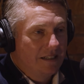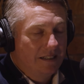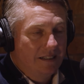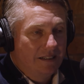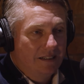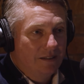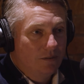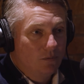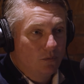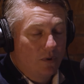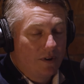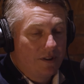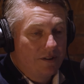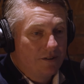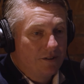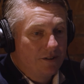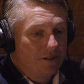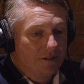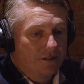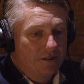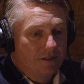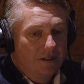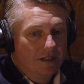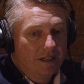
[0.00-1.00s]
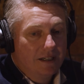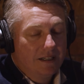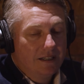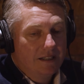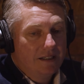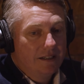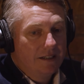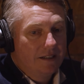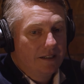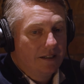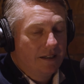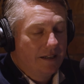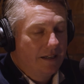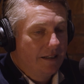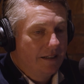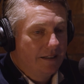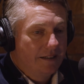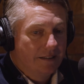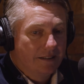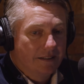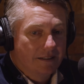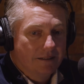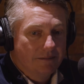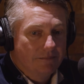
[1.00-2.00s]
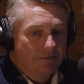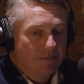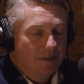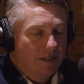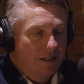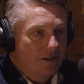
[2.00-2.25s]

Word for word: And, and whether you're hitting a,